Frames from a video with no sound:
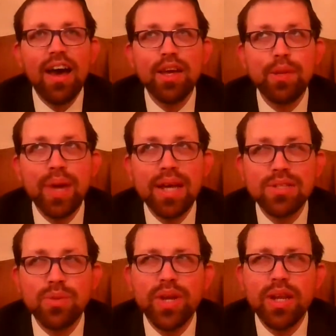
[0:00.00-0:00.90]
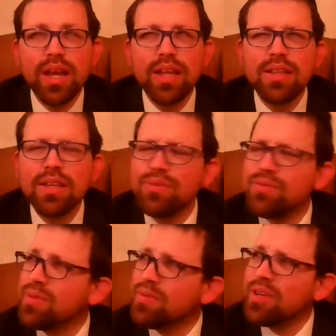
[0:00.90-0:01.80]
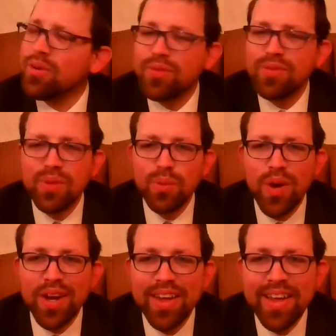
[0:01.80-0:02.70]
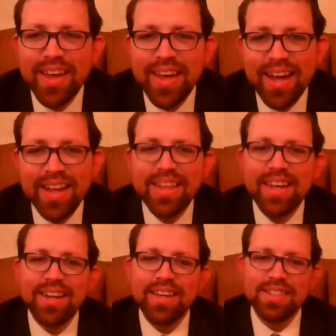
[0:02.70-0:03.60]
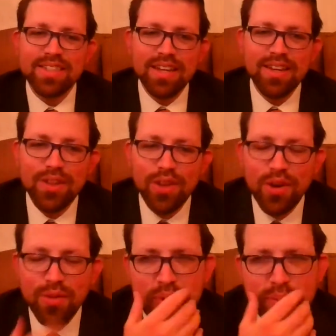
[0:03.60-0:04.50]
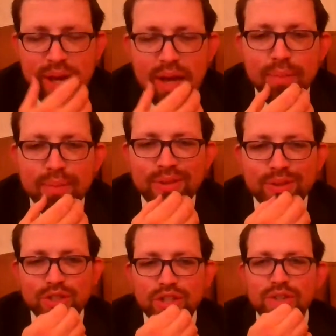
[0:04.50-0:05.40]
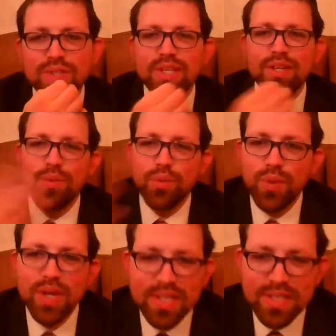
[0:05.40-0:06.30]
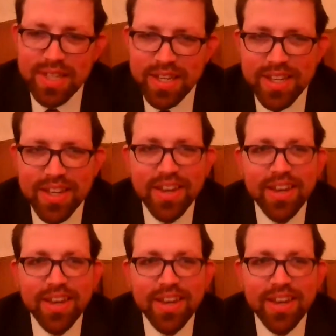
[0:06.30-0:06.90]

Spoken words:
He passed away in 1950 or 51, and then his son-in-law, Rabbi Menachem Mendel Schneerson, was the